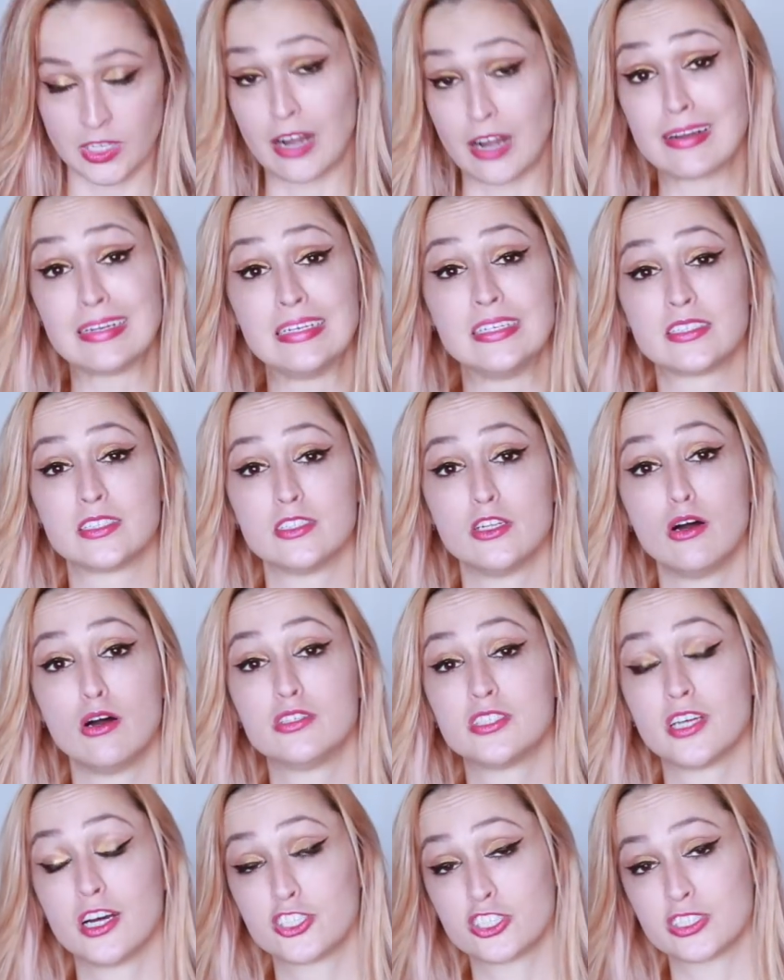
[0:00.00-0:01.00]
There is no
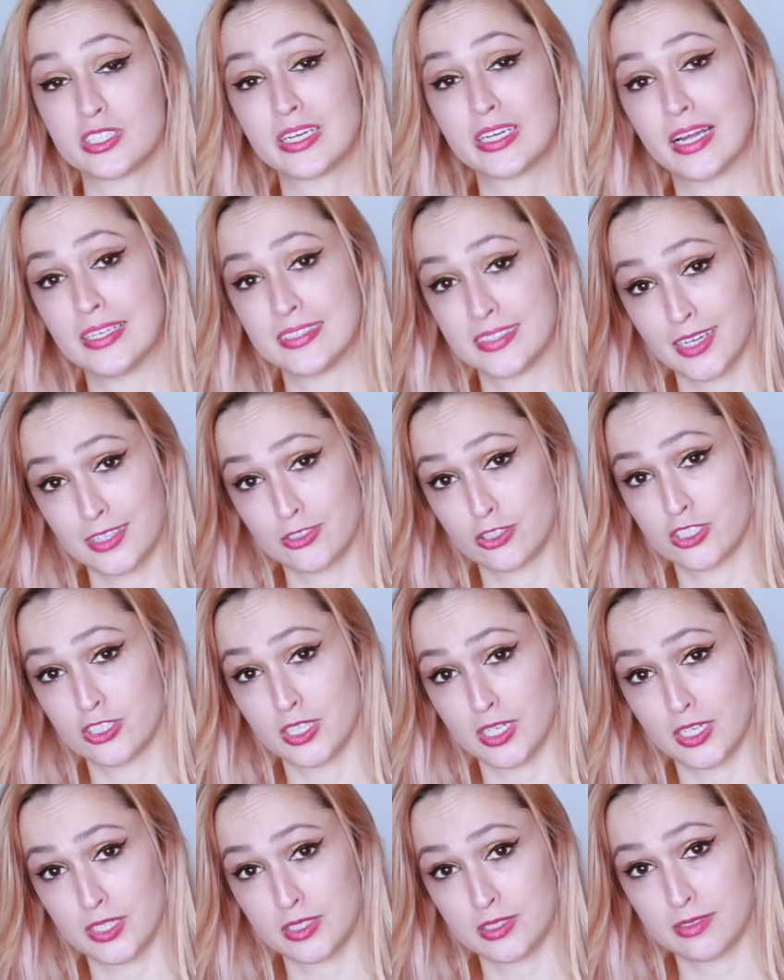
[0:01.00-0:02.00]
such thing as
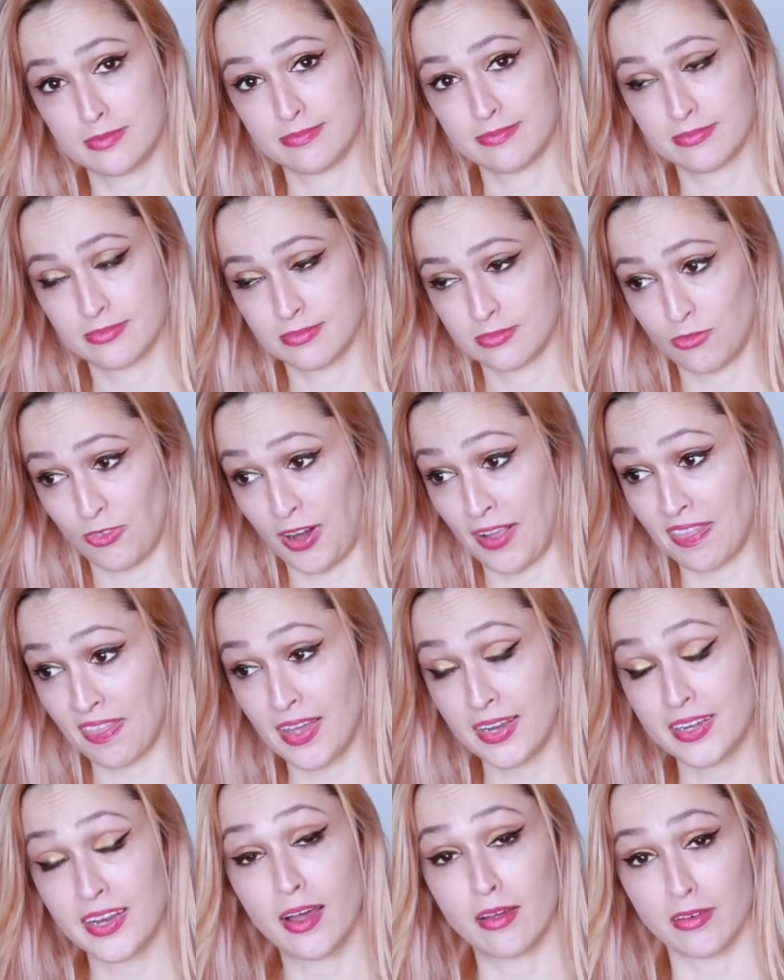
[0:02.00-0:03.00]
exercise. Write
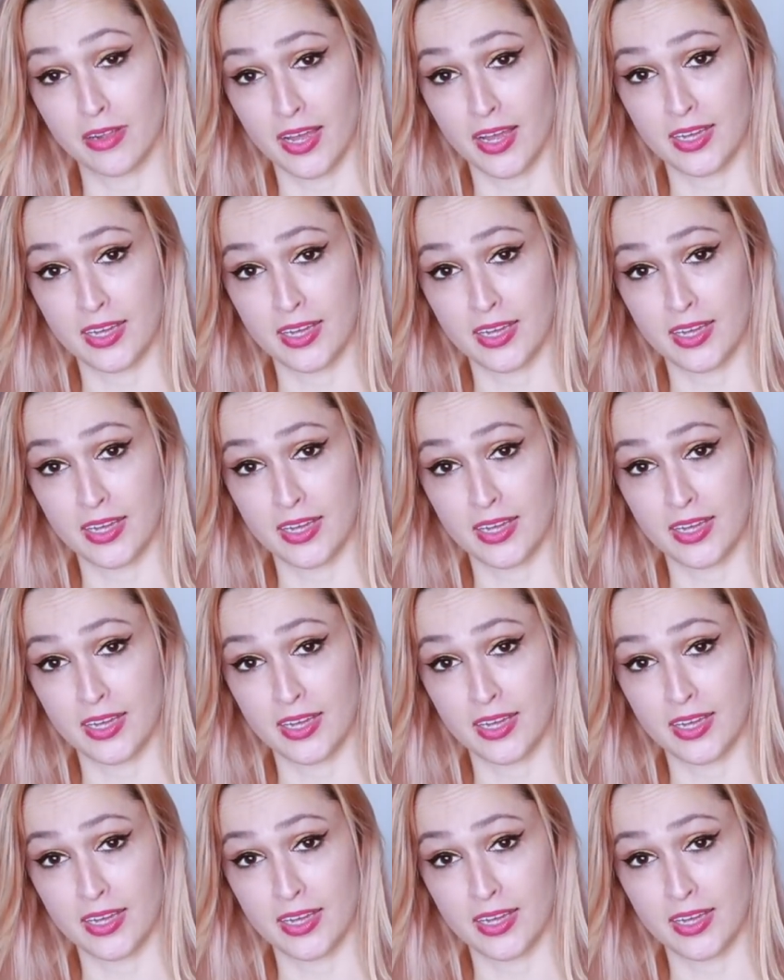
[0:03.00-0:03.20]
that down,